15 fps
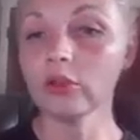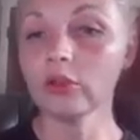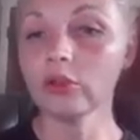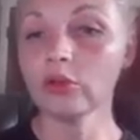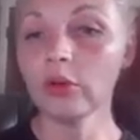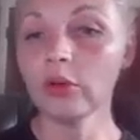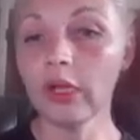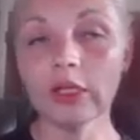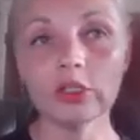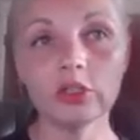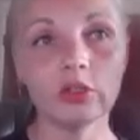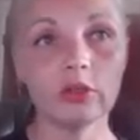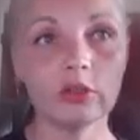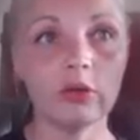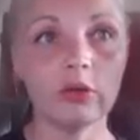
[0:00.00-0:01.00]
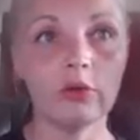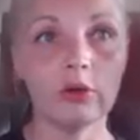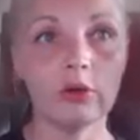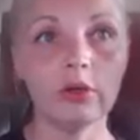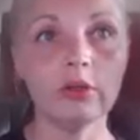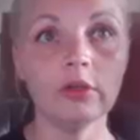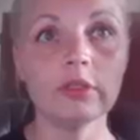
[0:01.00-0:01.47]
triage nurse
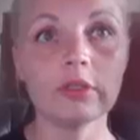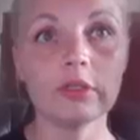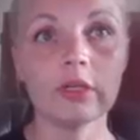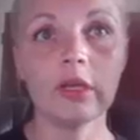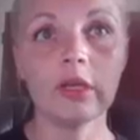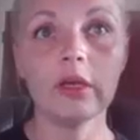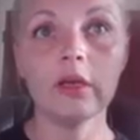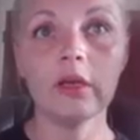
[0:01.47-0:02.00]
orders